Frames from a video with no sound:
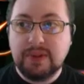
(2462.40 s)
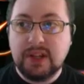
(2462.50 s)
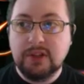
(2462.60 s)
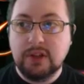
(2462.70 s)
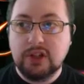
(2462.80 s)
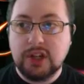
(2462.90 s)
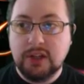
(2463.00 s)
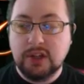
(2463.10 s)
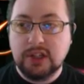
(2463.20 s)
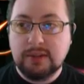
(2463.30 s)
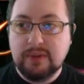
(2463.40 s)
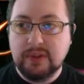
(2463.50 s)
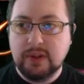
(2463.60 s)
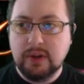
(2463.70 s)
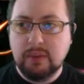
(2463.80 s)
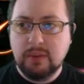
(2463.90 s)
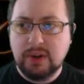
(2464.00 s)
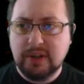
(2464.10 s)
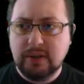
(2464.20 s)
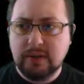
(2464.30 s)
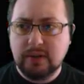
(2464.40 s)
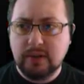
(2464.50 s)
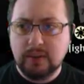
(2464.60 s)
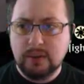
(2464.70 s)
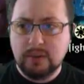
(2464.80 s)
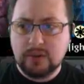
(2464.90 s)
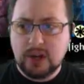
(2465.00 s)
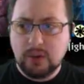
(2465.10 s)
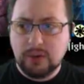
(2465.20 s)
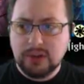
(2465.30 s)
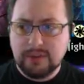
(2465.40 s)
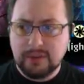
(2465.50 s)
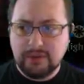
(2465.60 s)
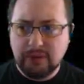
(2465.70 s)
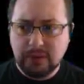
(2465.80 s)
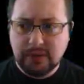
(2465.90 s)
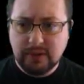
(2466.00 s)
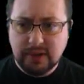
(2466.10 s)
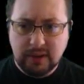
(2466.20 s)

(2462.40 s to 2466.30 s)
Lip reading: potentially changing some of it though. We wanted to try Orzhov Enforcers, I